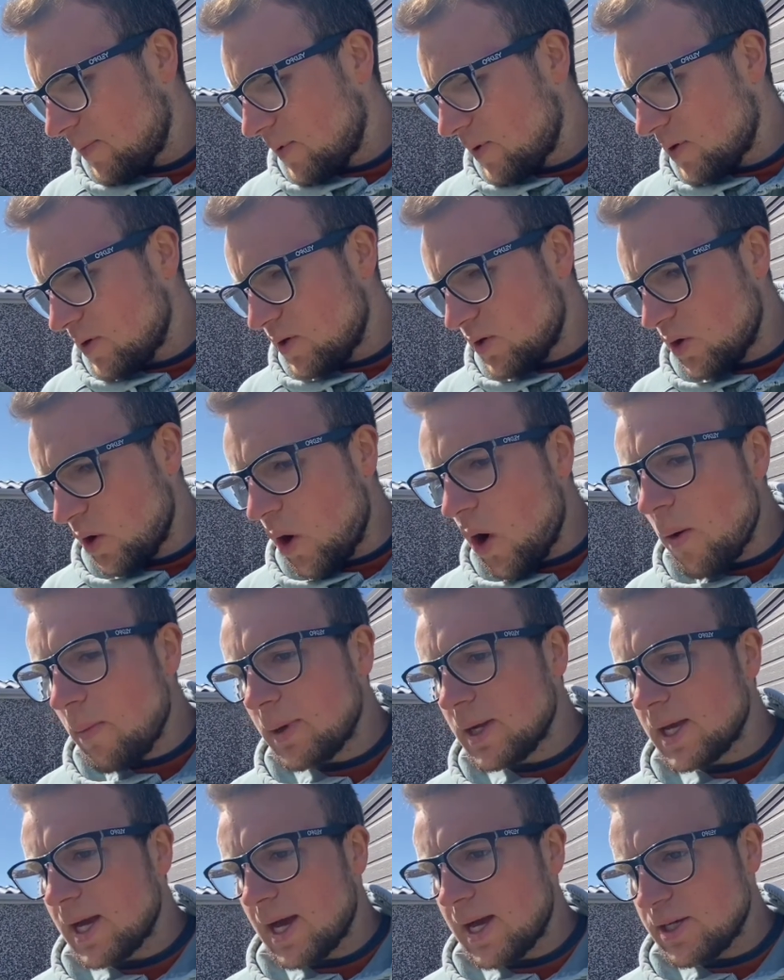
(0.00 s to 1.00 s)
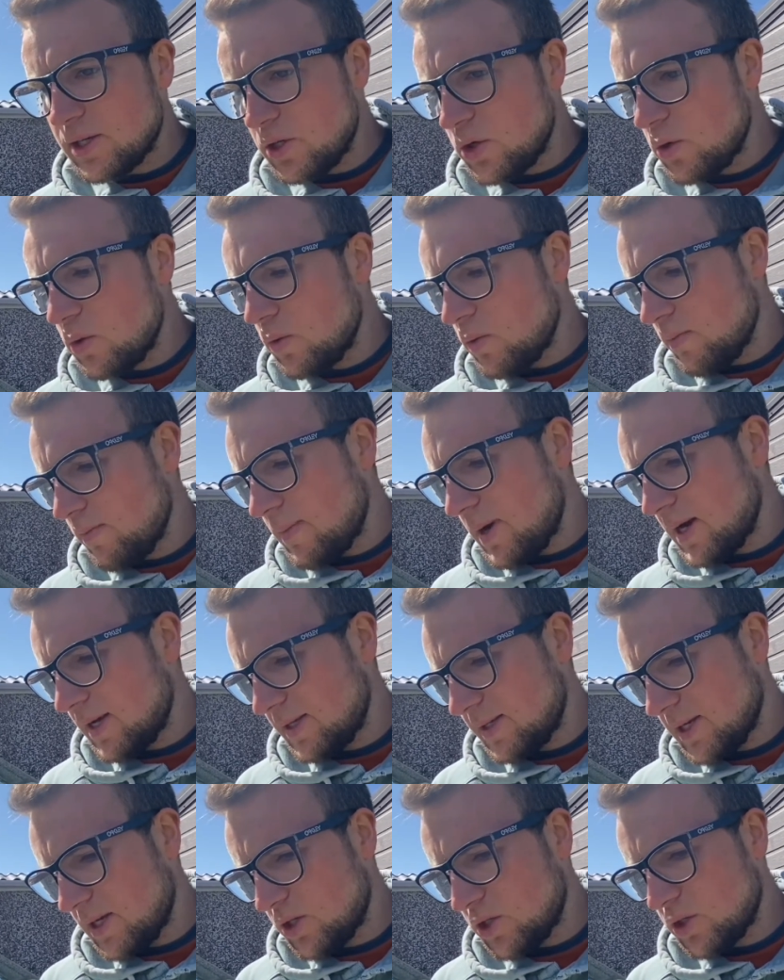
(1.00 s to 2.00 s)
Normally I do my
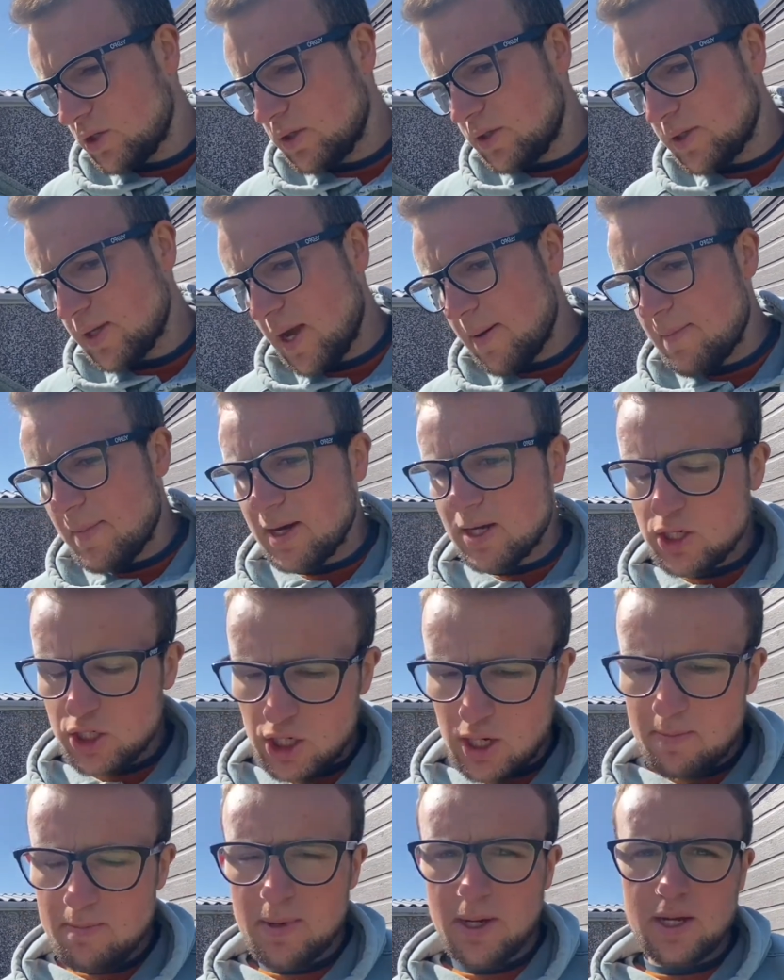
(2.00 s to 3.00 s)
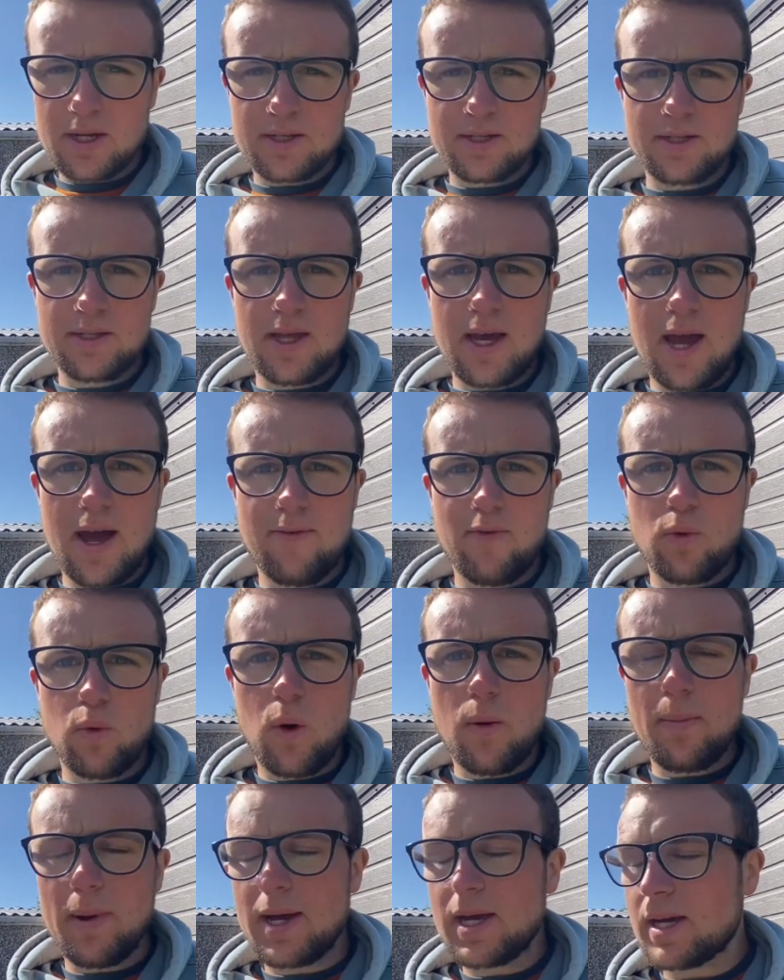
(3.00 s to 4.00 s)
sessions at my gym because they have a
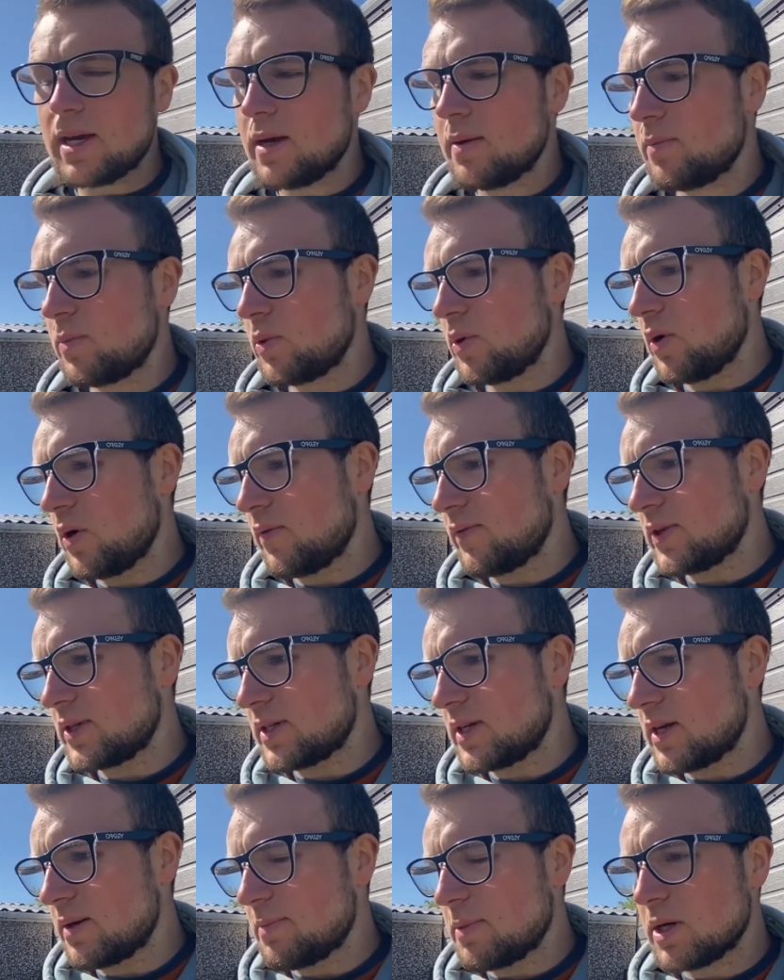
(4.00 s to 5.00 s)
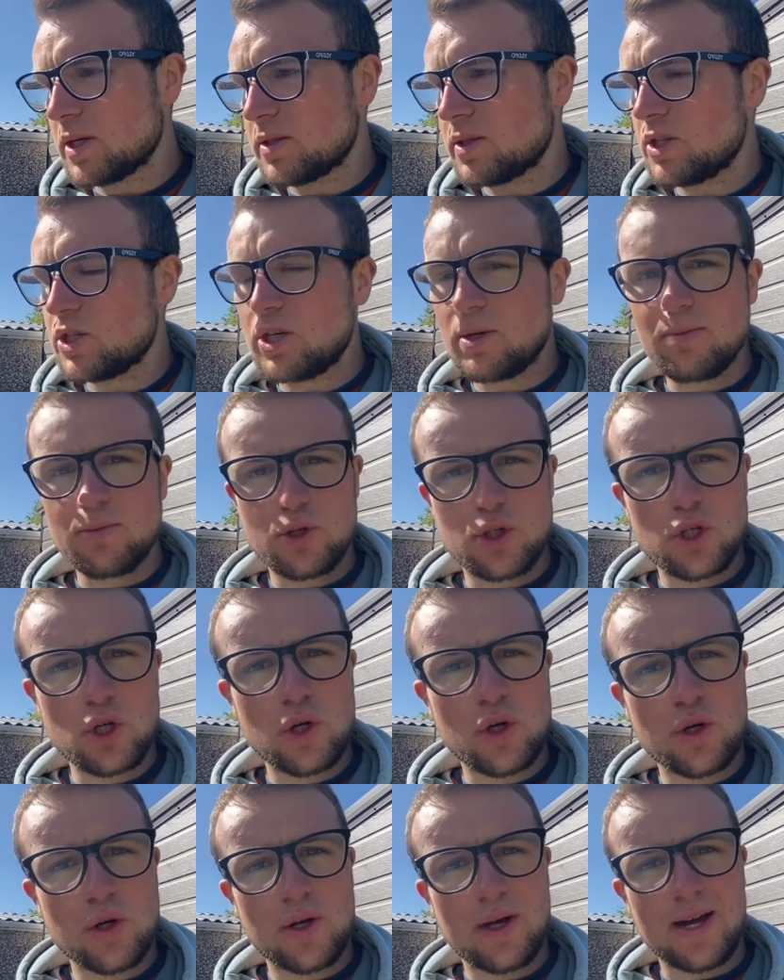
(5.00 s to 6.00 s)
watt bike, but obviously because the gym's
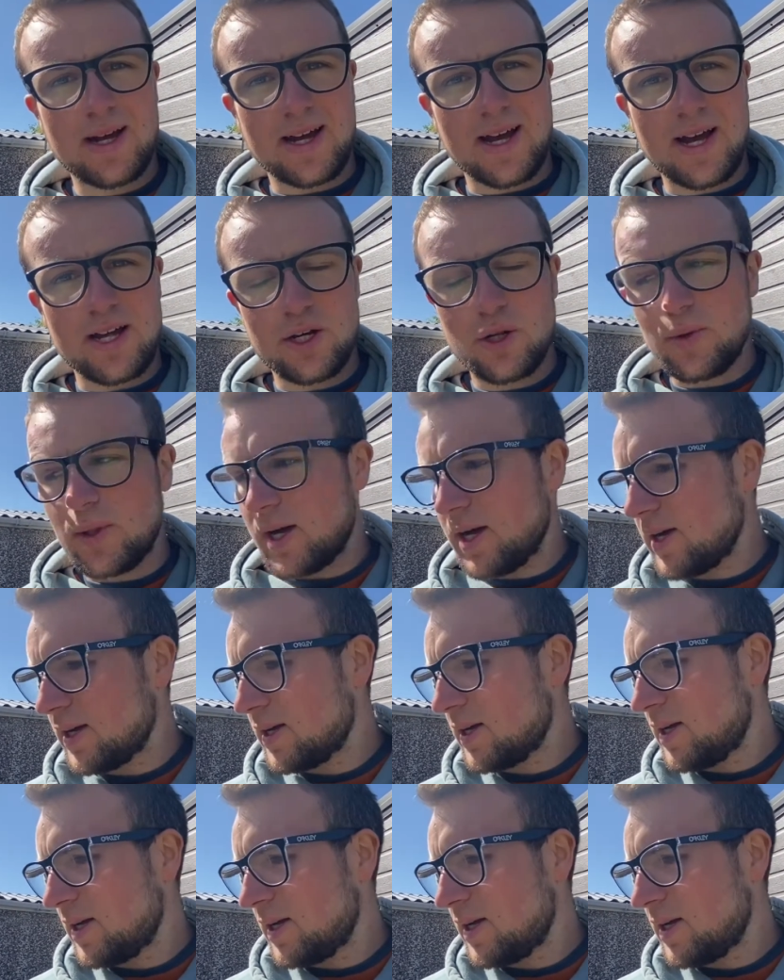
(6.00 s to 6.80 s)
shut, I can't do that.